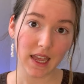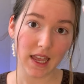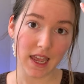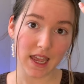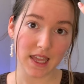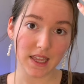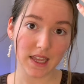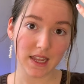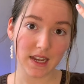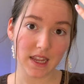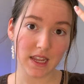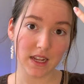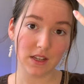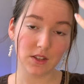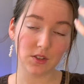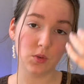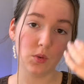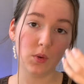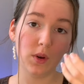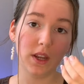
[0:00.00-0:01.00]
and then it
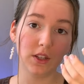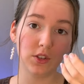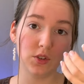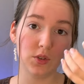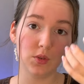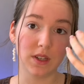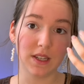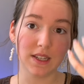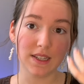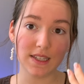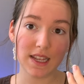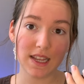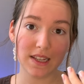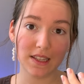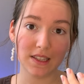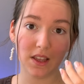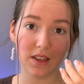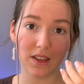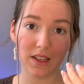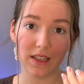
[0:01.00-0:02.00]
is going to
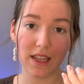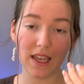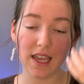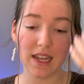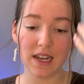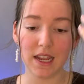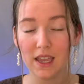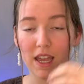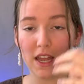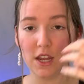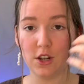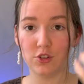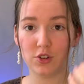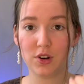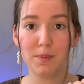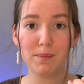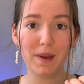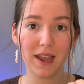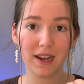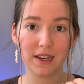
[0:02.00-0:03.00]
condense on the lid and
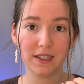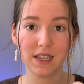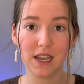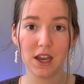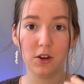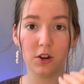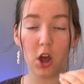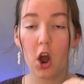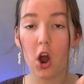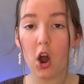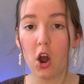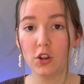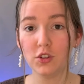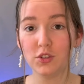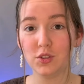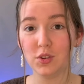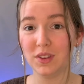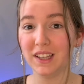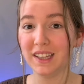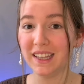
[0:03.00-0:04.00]
drip back down
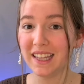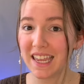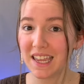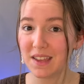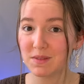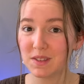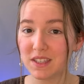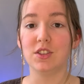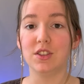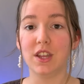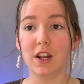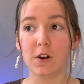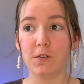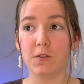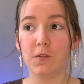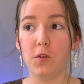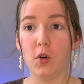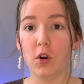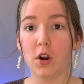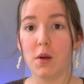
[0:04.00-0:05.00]
onto the leaves.
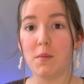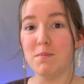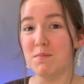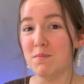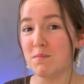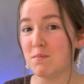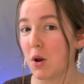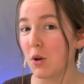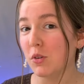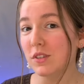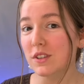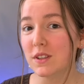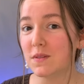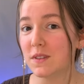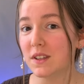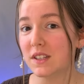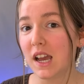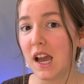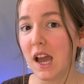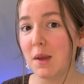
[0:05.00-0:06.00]
Therefore, most of
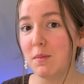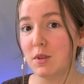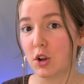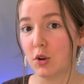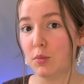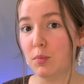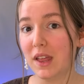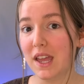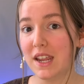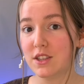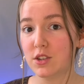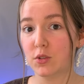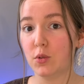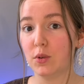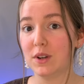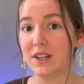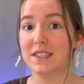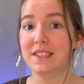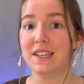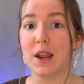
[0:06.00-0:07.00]
the time your plants are
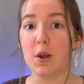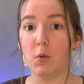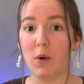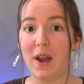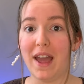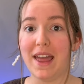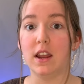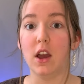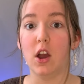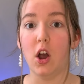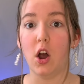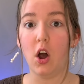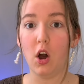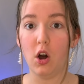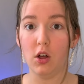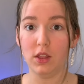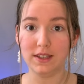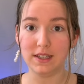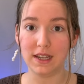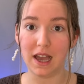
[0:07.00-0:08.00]
going to stay wet
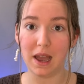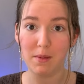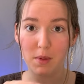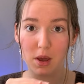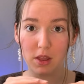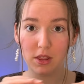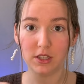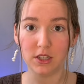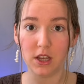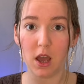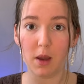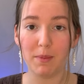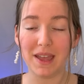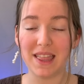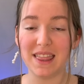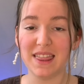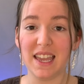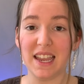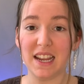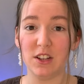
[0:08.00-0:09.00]
all the time on the top,
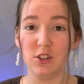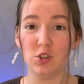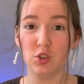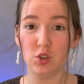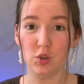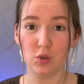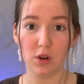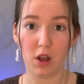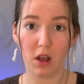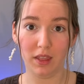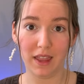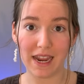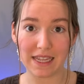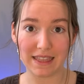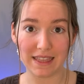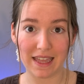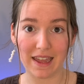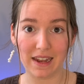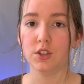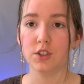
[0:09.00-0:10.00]
and they do not
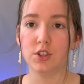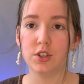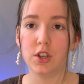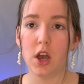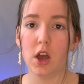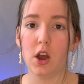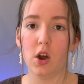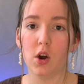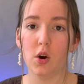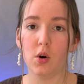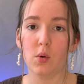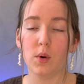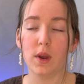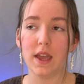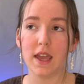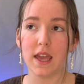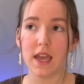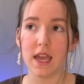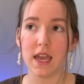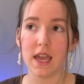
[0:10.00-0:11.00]
like that.
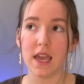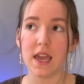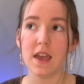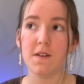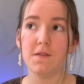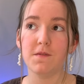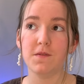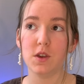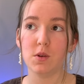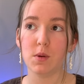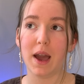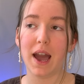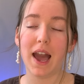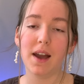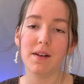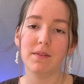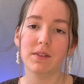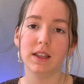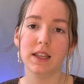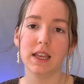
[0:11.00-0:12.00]
So if you
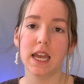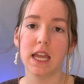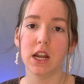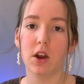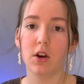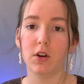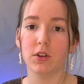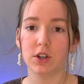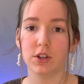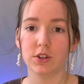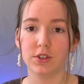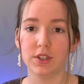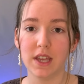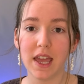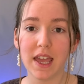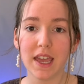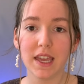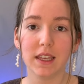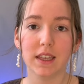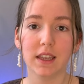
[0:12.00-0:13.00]
have a lid on your
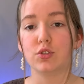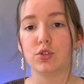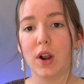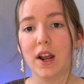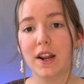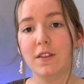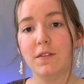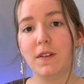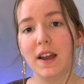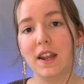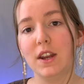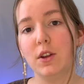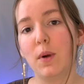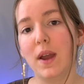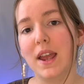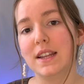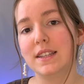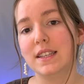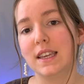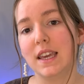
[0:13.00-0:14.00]
tank, try to find a
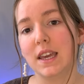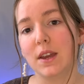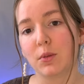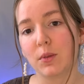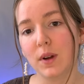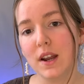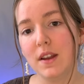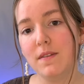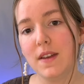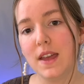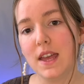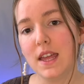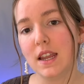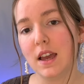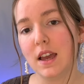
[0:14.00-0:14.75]
way to get rid of it.